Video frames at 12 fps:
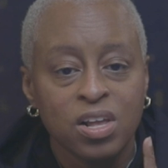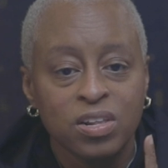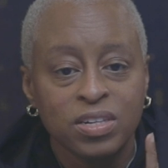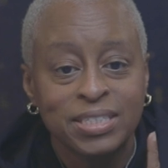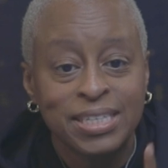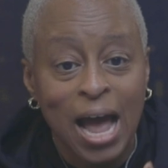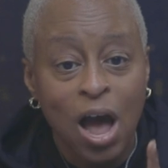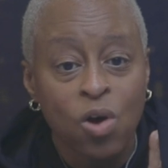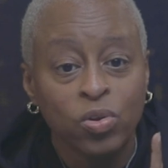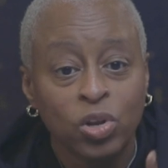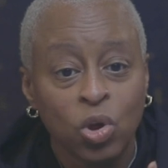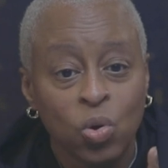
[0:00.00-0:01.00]

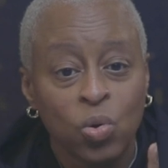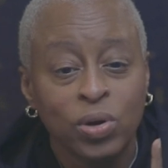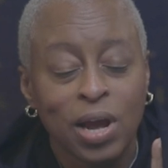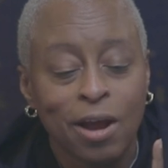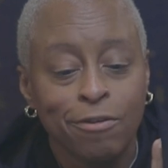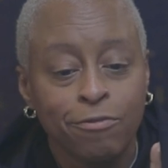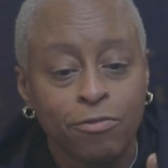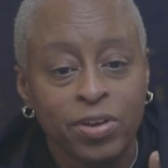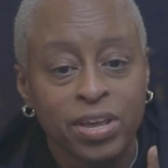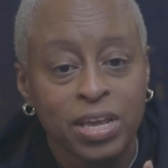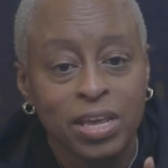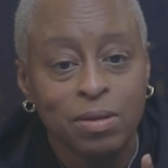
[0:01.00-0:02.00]
download our
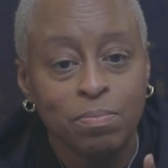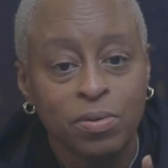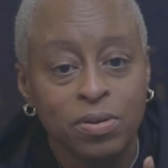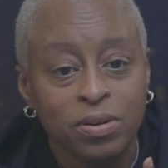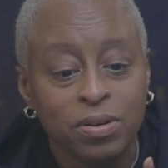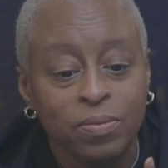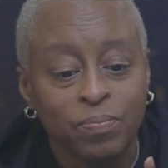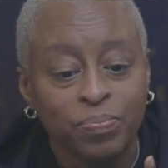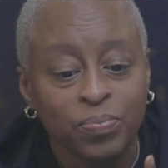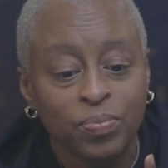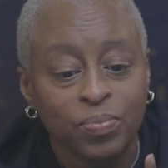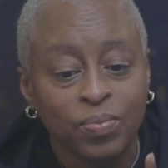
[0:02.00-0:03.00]
free ebook
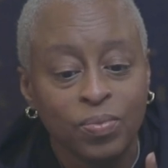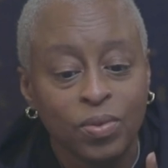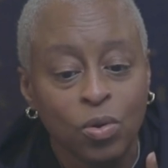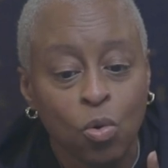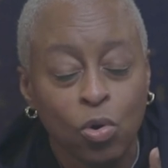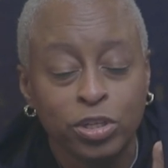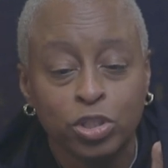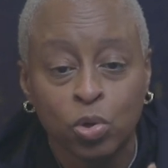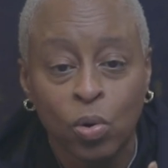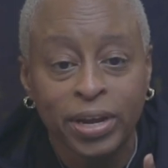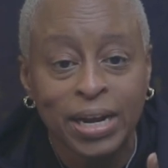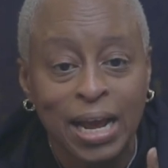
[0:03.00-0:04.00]
or
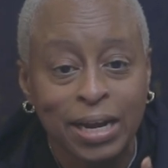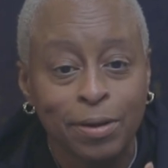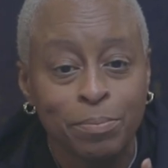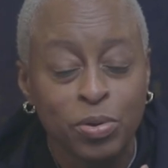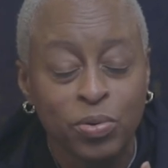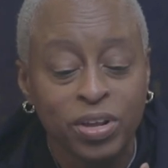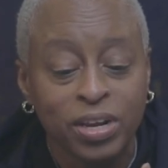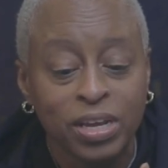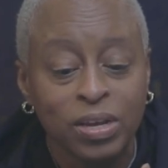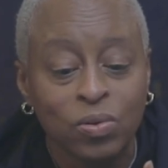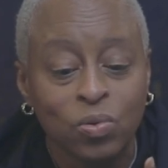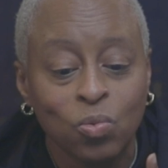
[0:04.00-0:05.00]
join our
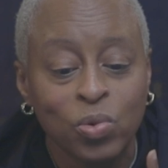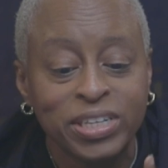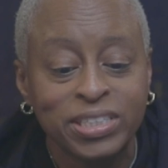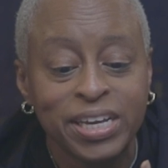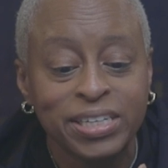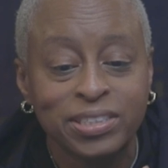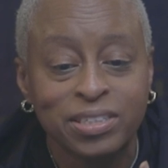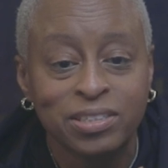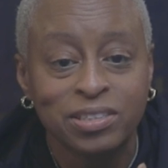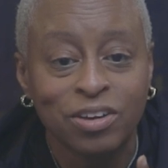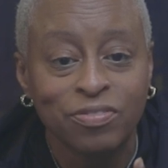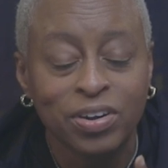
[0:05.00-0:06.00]
community. We teach this
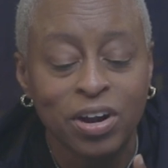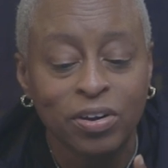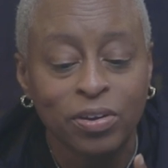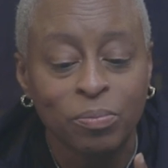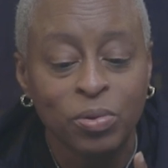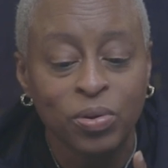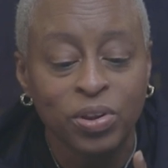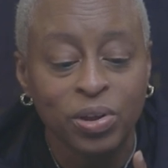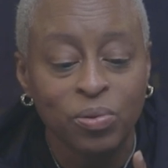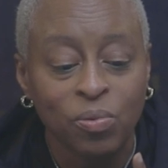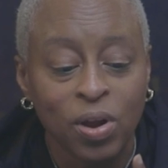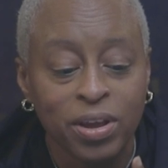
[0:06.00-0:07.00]
stuff in our community,
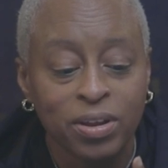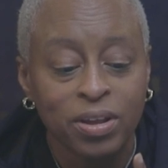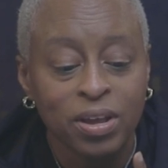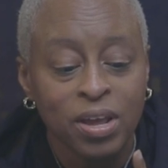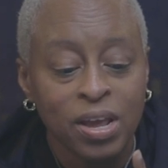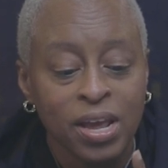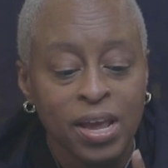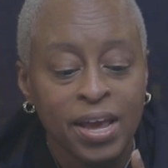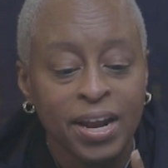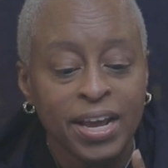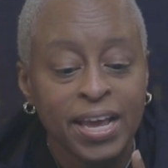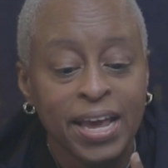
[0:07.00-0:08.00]
right?
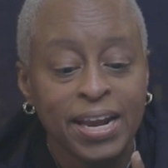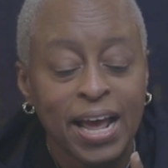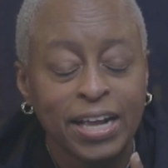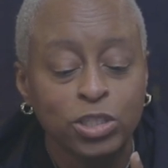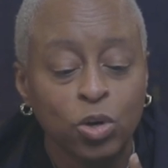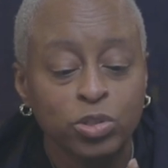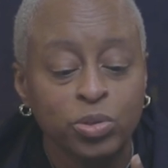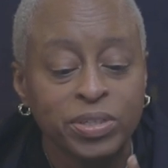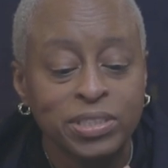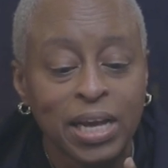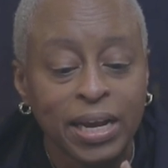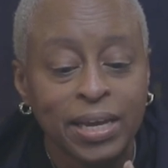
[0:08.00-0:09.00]
And again, I told you in
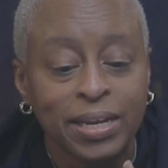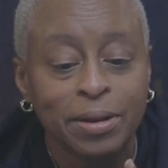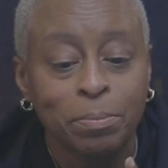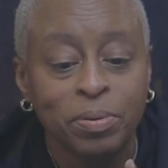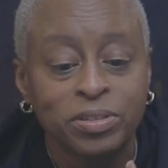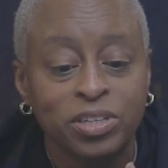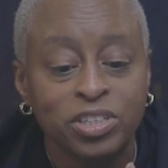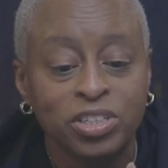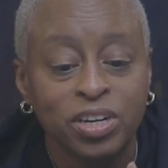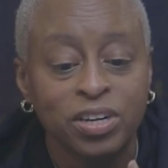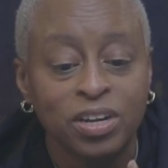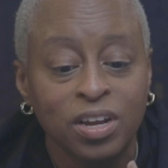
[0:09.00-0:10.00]
second lien
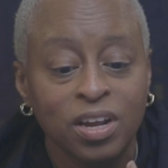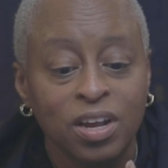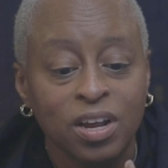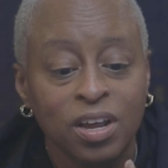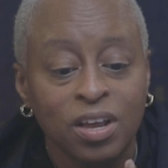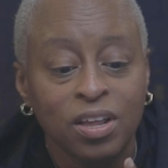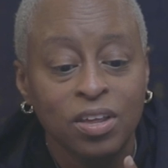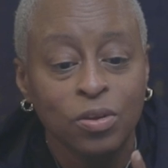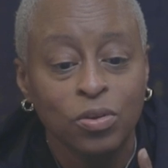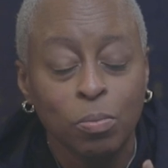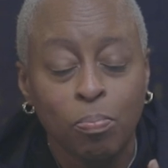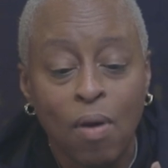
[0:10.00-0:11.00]
position,
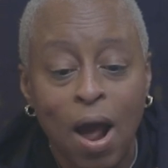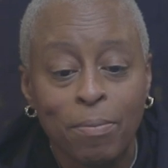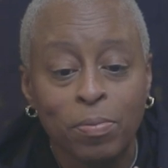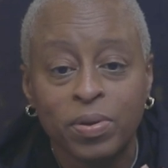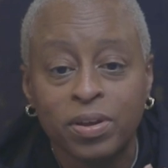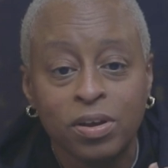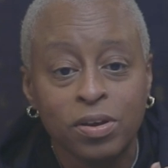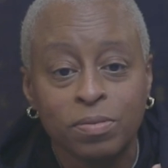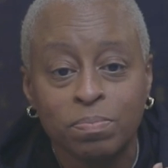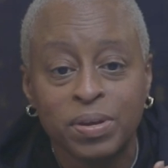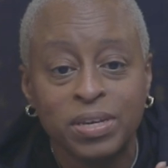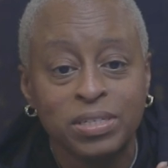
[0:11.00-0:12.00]
you probably
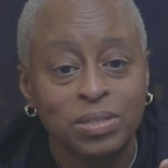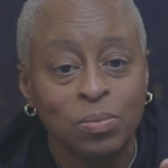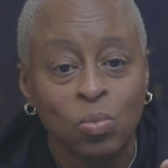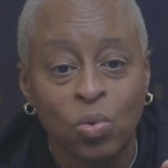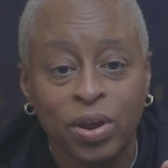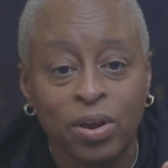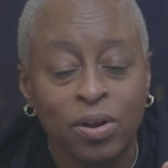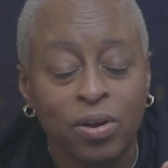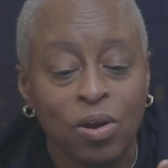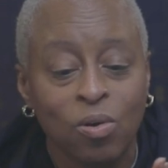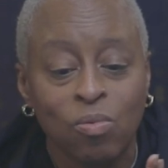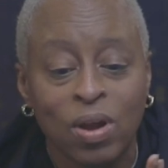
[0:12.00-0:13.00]
could be somewhere
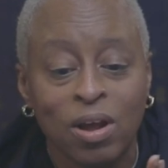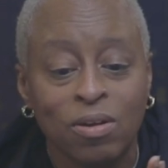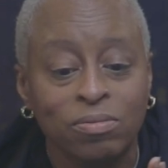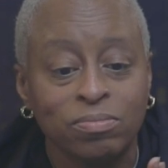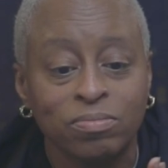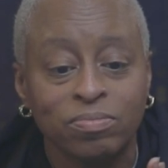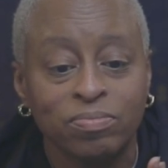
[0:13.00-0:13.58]
around